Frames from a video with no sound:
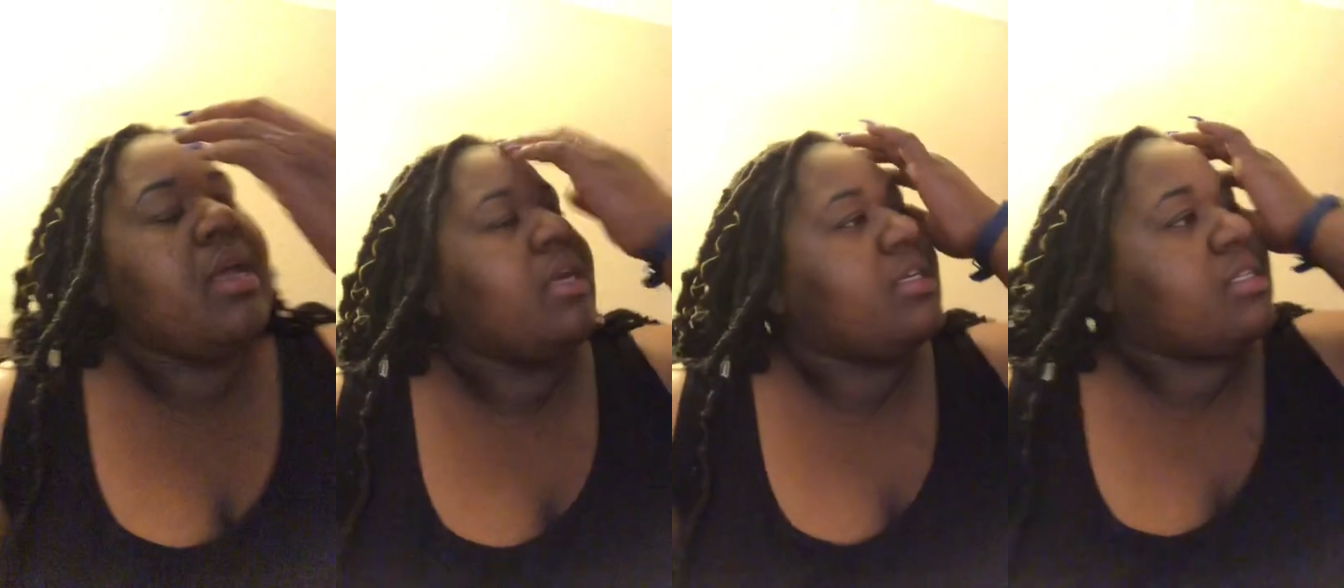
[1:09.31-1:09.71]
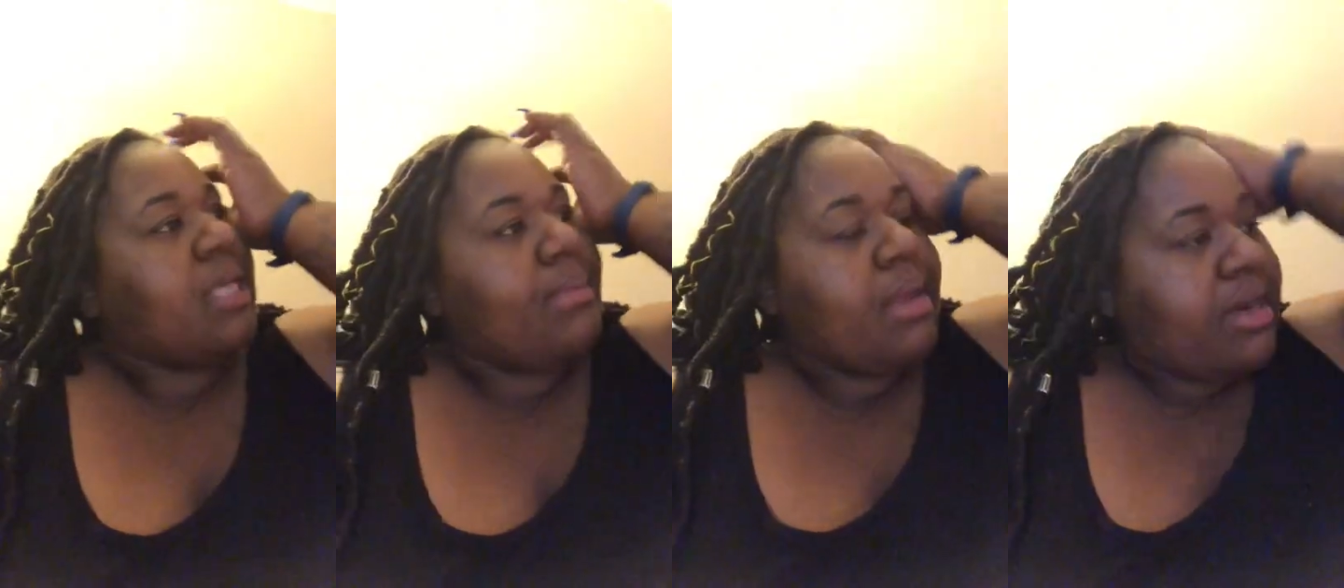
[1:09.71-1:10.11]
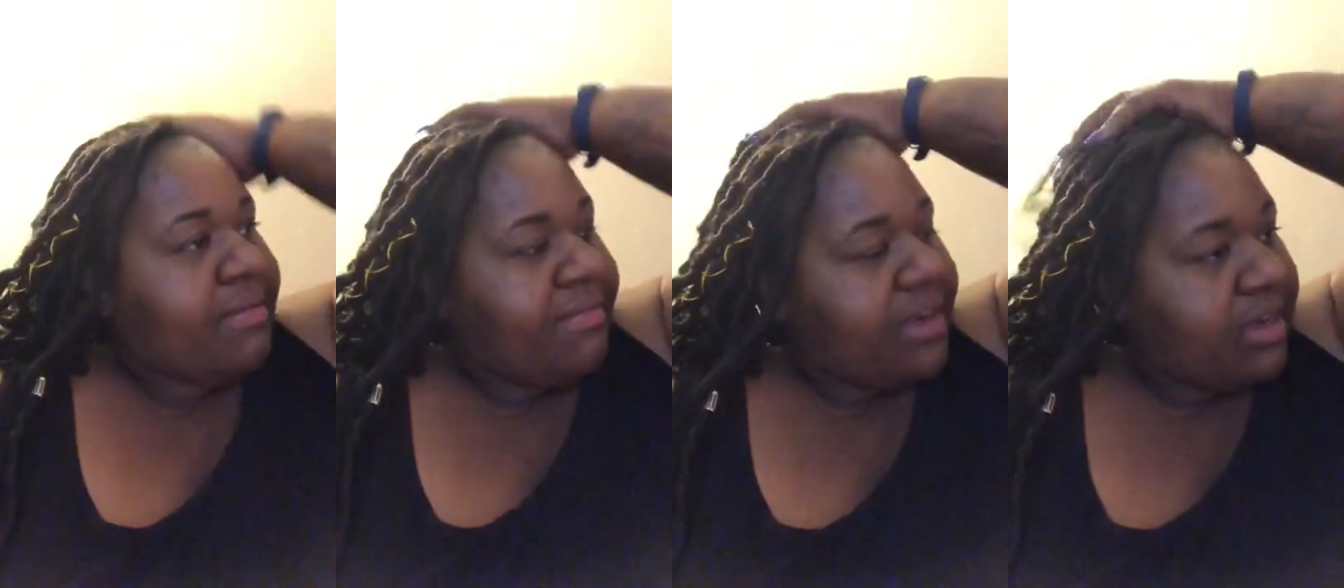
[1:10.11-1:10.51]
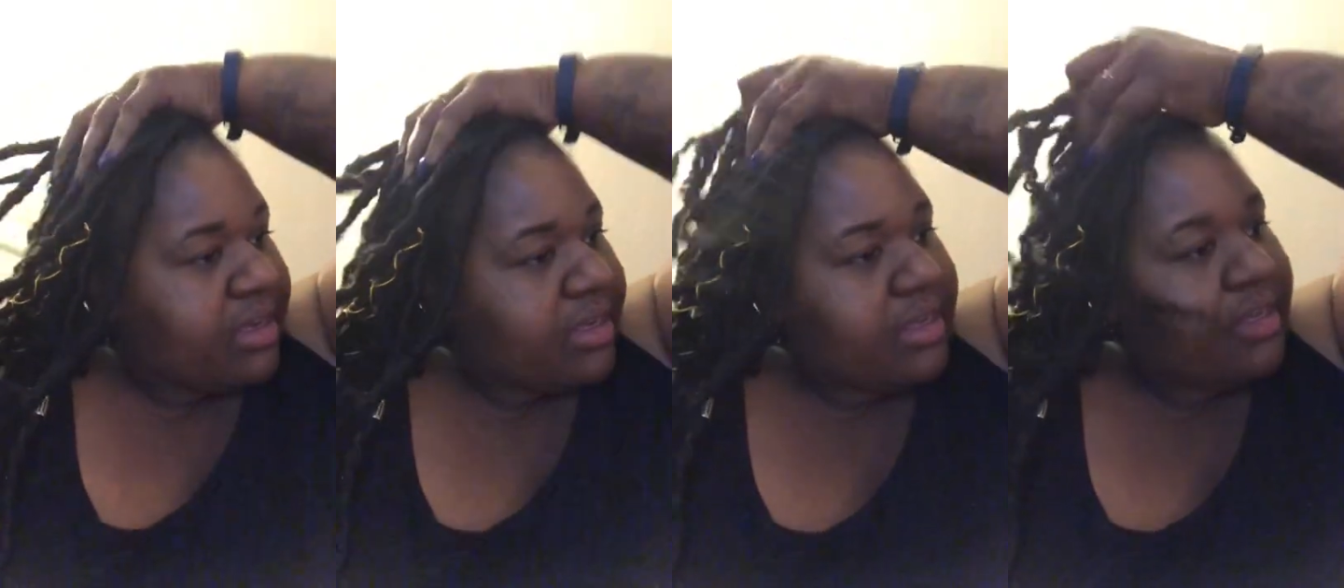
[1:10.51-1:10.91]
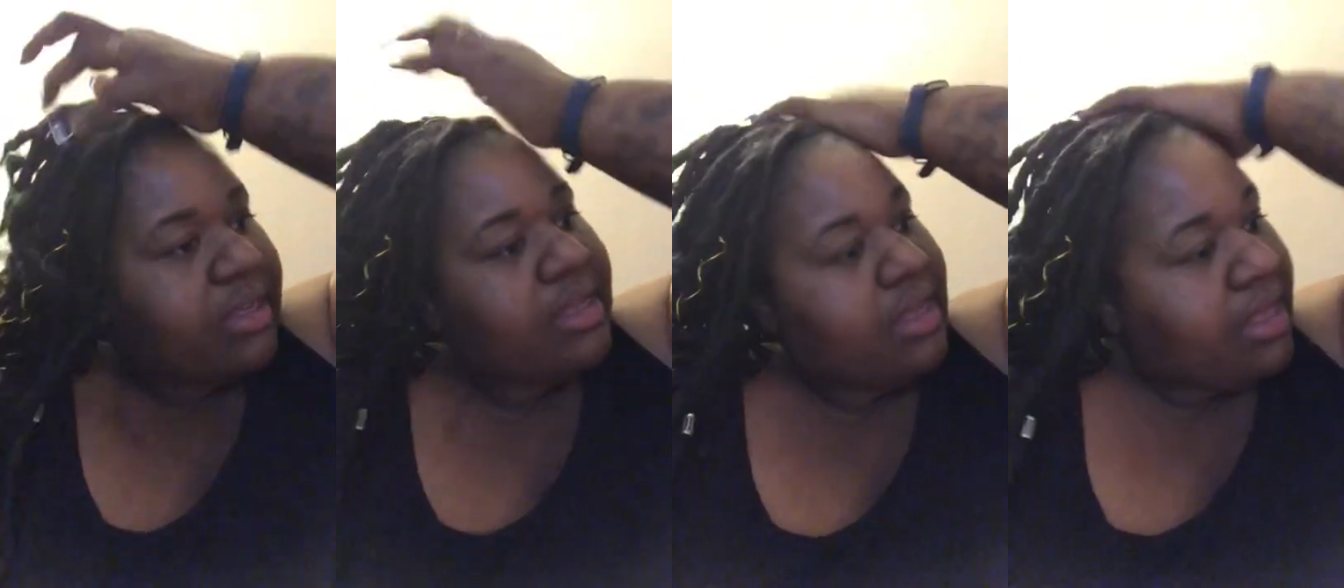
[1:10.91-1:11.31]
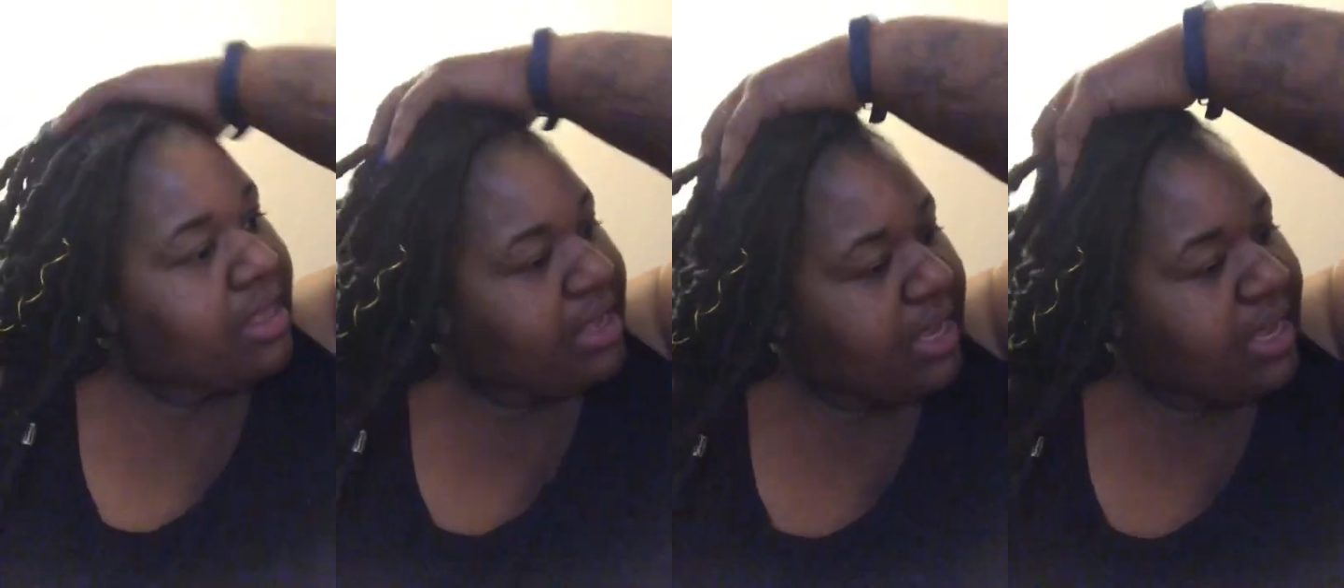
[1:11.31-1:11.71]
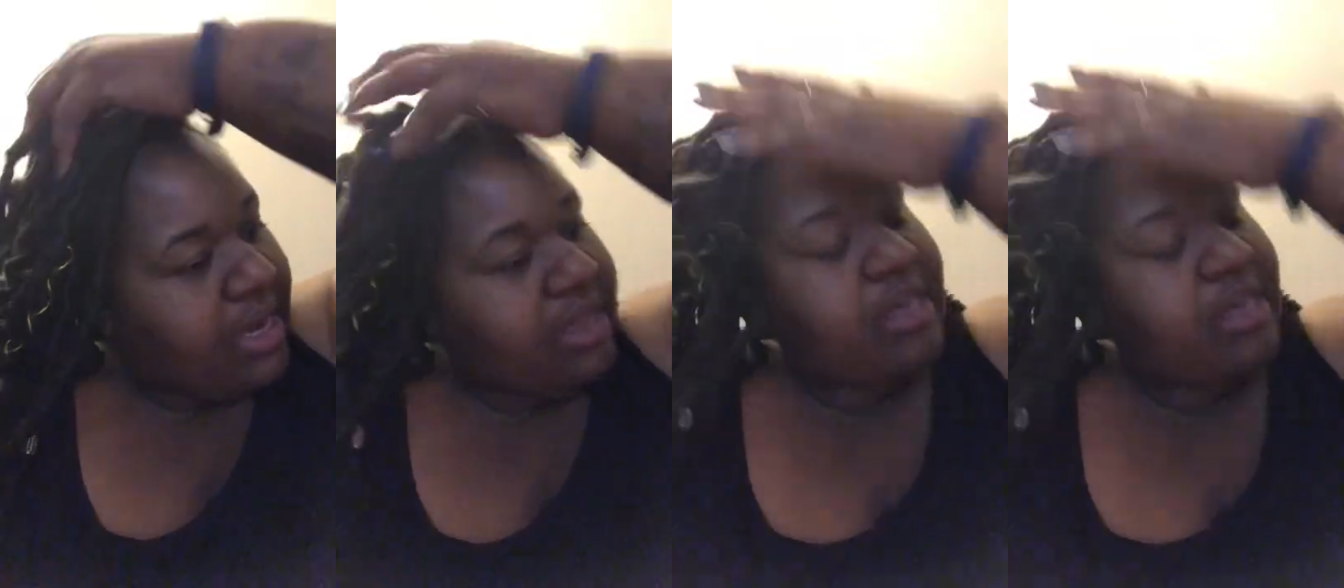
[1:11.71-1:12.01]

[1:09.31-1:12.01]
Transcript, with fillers: It's just I've been in a funk. And it